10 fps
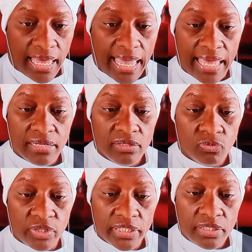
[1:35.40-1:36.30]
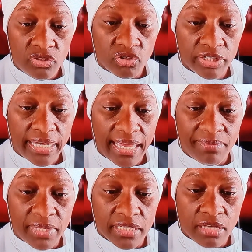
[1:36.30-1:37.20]
And when your
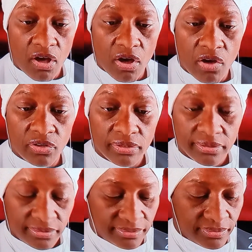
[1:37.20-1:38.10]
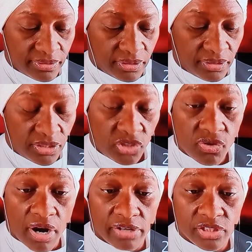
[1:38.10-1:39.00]
name is called, you
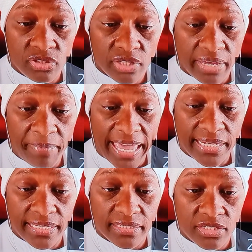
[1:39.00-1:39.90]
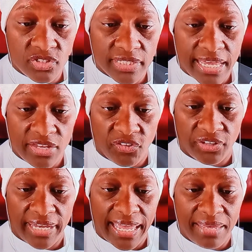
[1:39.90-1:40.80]
are commanded to state
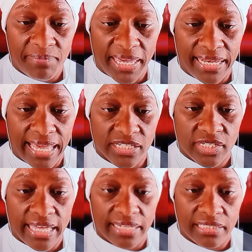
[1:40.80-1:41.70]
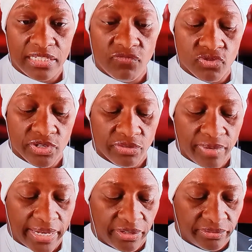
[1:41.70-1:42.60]
your name and nationality for the
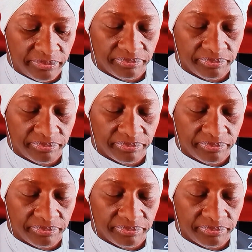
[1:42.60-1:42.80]
record.